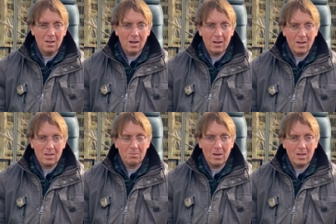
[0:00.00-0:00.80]
and
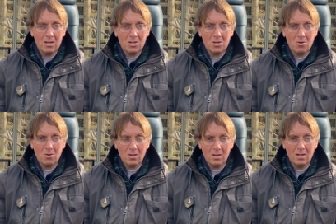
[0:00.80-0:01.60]
that's making
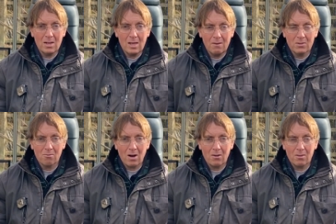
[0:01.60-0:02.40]
sure that the leaves
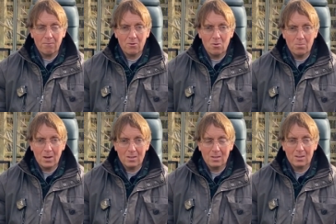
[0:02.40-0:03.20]
around the fruit
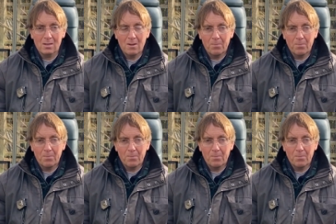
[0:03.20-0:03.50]
buds,